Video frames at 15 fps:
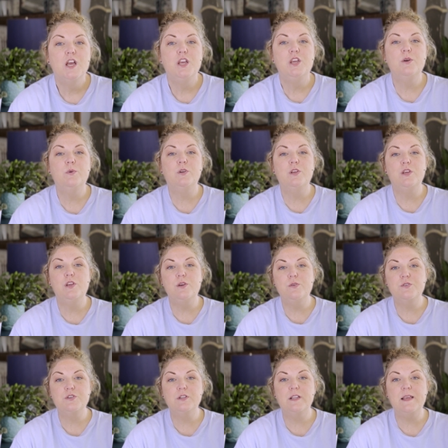You will
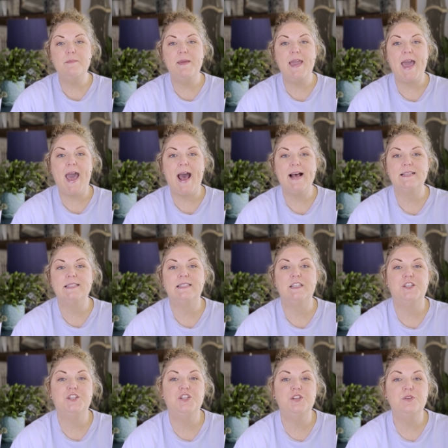usually be asked
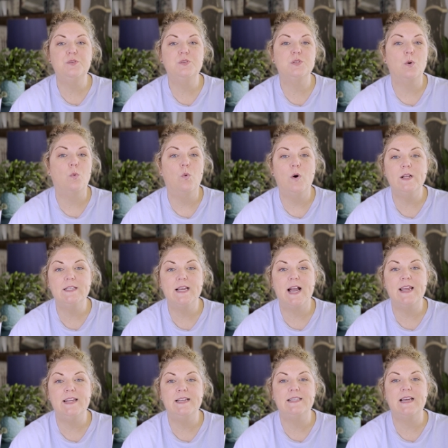to choose what
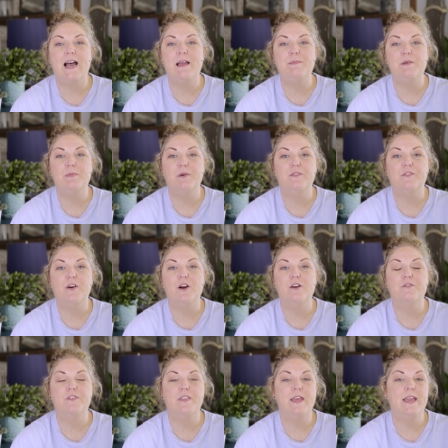dining time you prefer
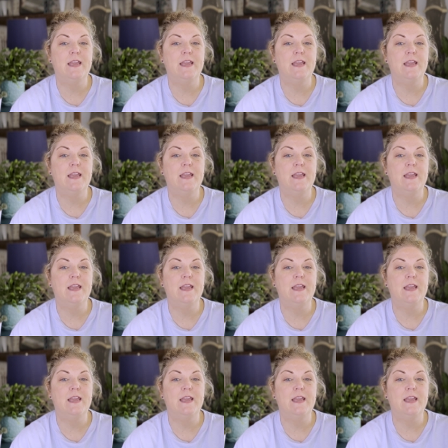for the